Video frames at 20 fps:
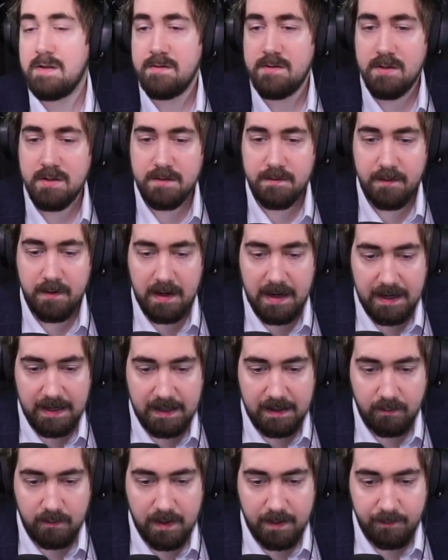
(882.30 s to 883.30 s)
I've searched for
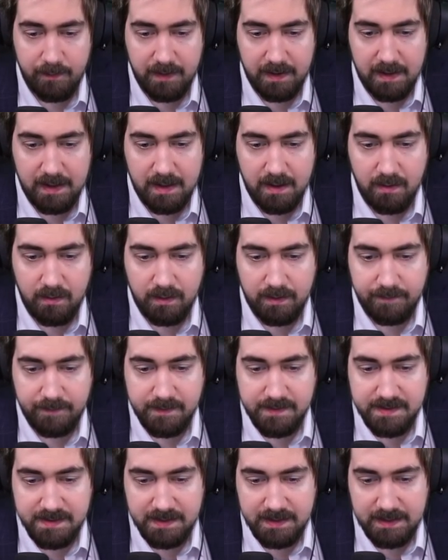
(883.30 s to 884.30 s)
any weapon now. If
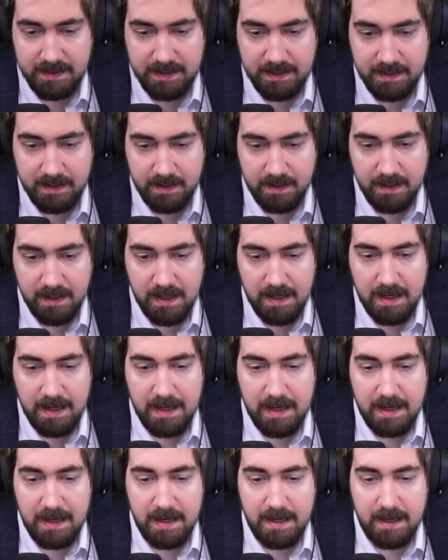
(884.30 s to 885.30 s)
you see here,
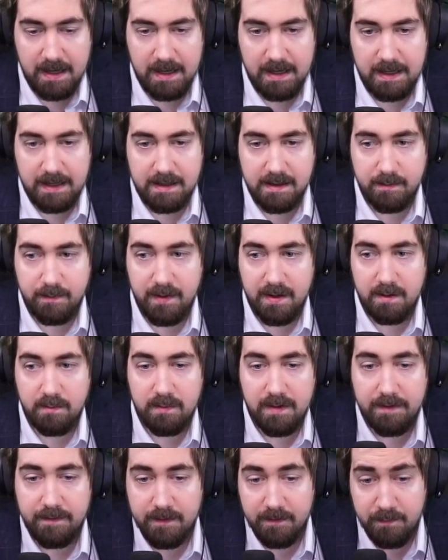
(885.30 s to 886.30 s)
in the bottom
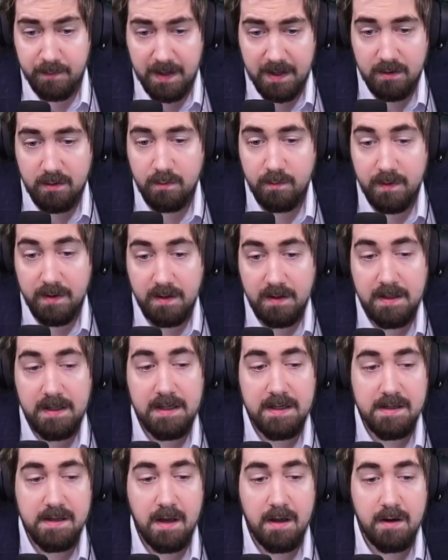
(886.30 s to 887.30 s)
left of Path of
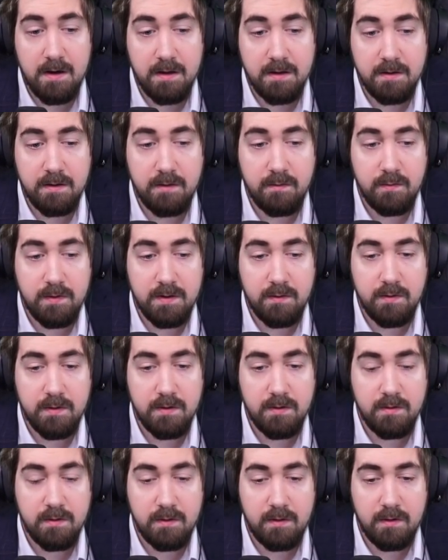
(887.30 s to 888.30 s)
Building, another really,
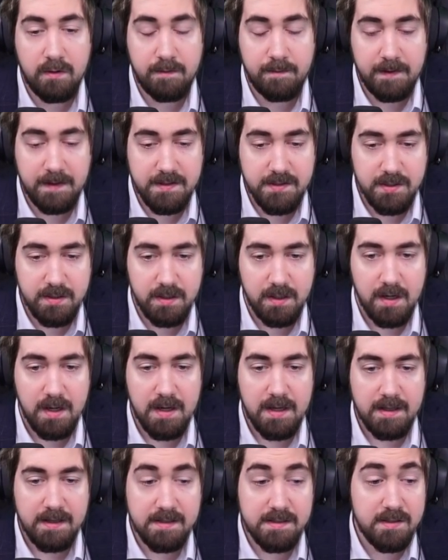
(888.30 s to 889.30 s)
really good feature.
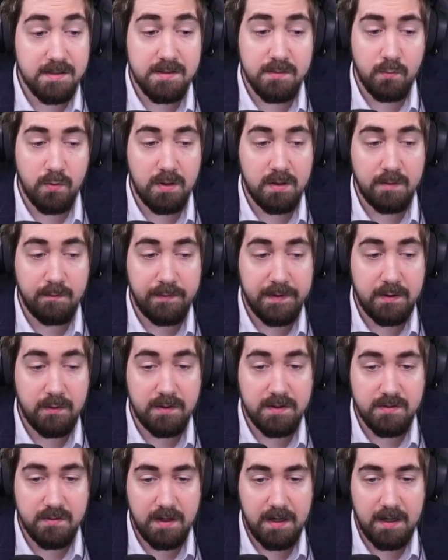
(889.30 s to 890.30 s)
This doesn't work on PoE
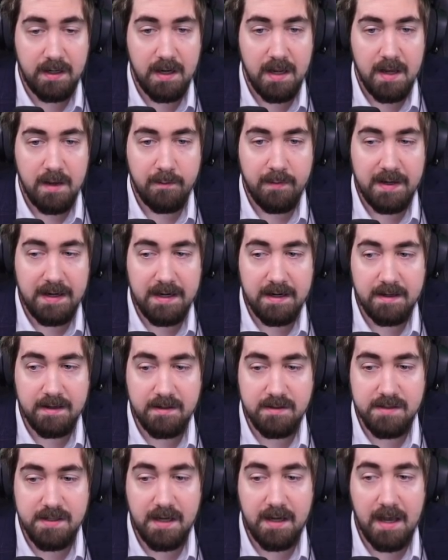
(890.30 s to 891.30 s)
Trade, but here
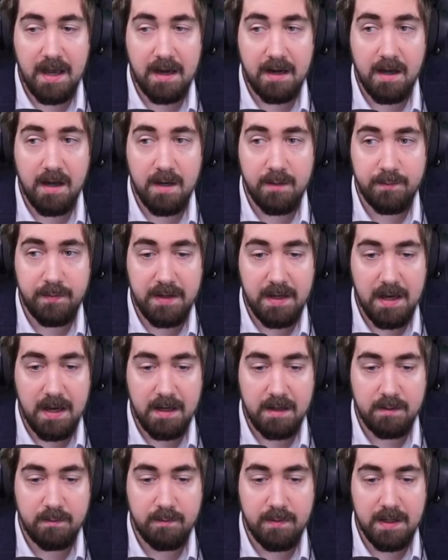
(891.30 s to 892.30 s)
there's like a copy
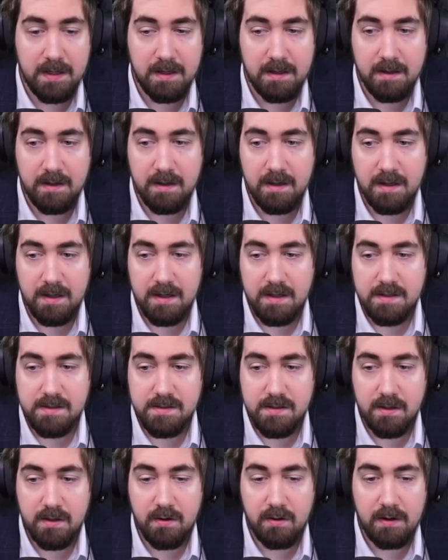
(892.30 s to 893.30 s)
item button.
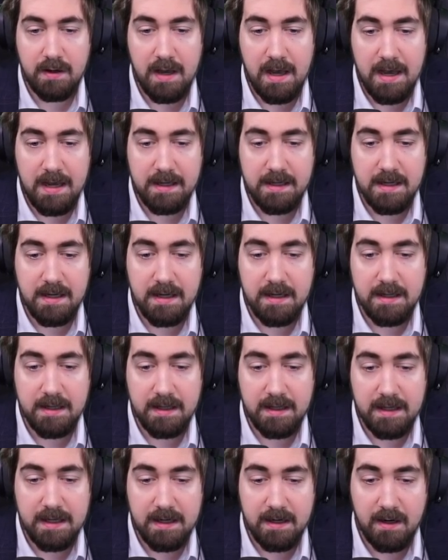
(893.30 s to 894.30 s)
So I can
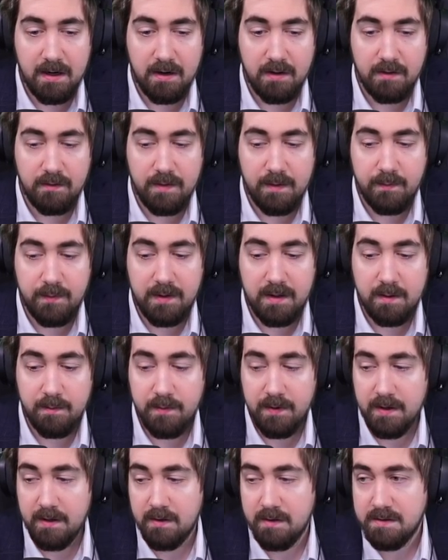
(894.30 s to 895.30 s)
click here on the Replica
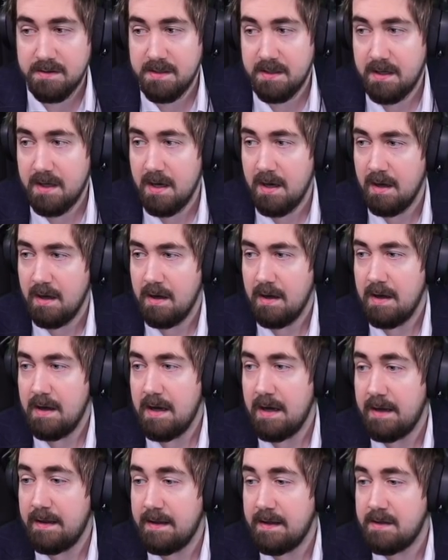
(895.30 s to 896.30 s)
Paradoxica
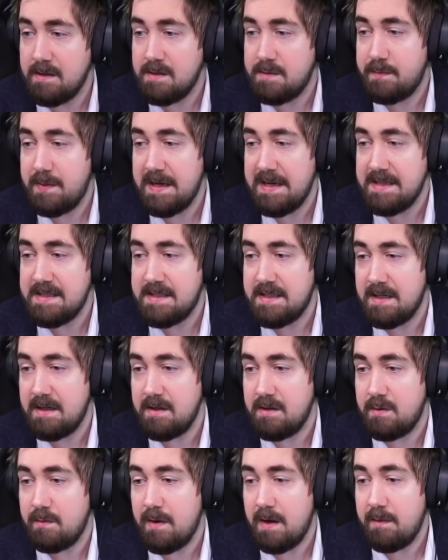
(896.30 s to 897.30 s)
and then just paste it
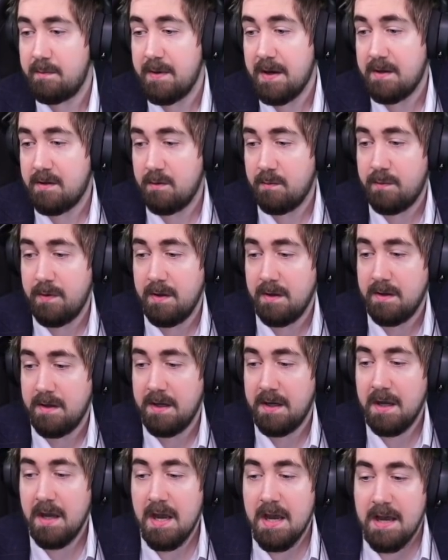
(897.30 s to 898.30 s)
into my Path of
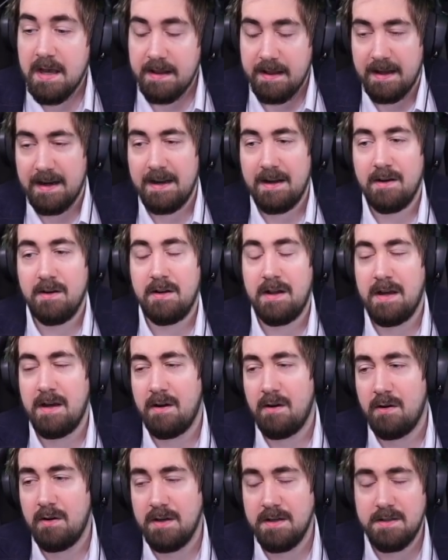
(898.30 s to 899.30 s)
Building. Then I go like,
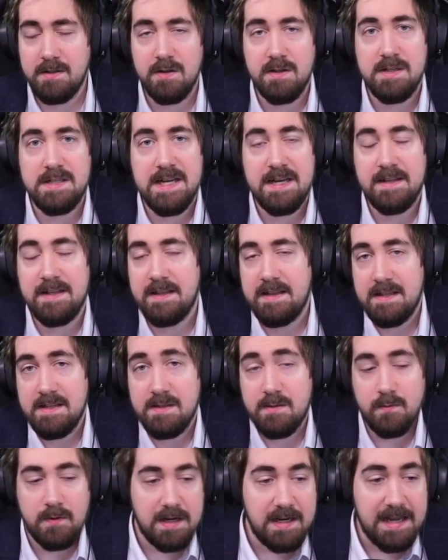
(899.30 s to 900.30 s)
oh, it turns out that
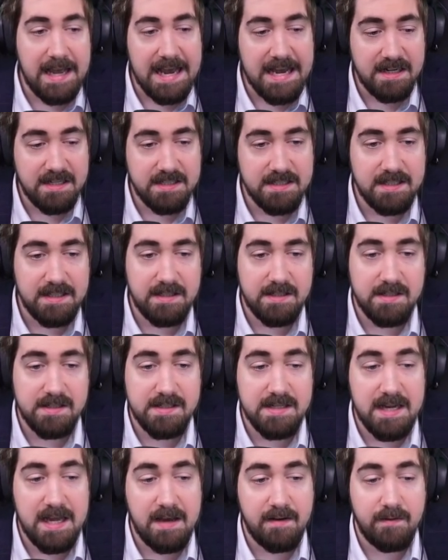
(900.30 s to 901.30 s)
this ring actually
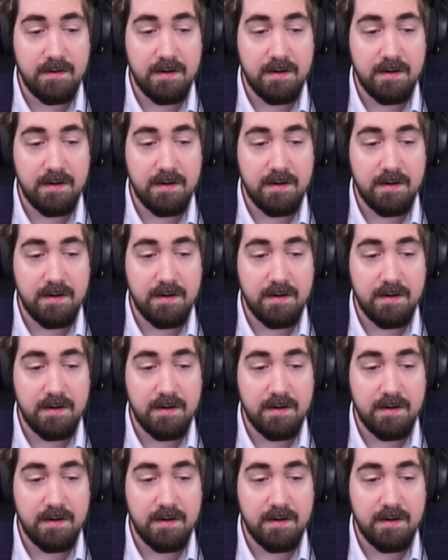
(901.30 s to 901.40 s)
doesn't have